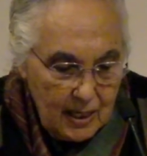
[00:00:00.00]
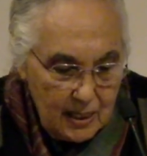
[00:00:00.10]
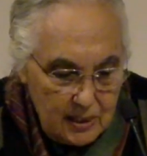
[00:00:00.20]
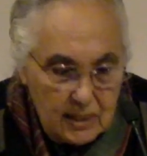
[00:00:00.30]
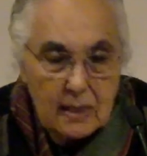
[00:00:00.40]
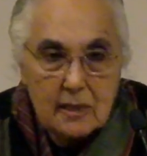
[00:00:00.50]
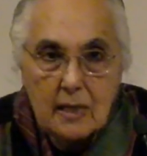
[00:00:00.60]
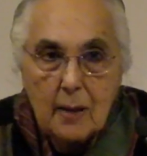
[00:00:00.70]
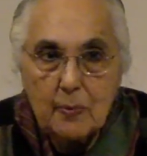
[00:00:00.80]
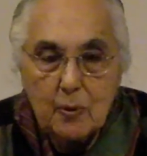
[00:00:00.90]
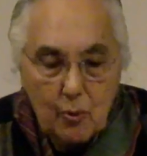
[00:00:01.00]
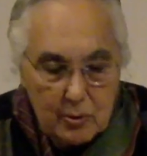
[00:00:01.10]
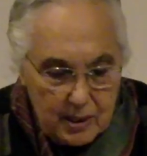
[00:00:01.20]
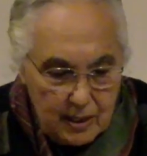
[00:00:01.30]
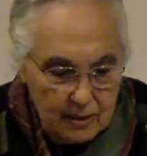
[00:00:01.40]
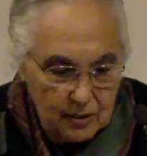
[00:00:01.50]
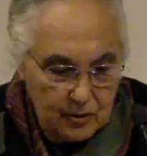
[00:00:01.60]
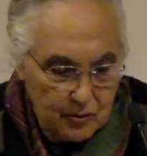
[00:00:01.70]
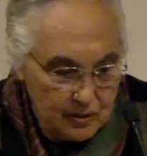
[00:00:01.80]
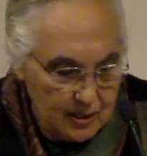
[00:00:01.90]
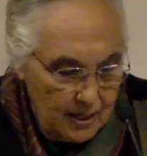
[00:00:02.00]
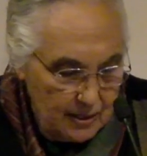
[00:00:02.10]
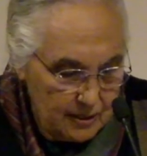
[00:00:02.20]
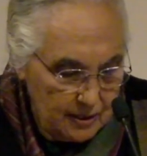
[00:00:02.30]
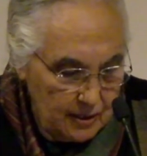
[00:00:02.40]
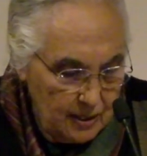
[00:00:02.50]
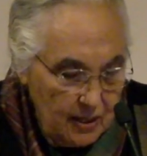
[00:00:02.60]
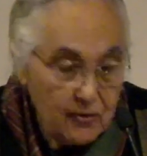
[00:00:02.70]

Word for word: it sets up an alternate society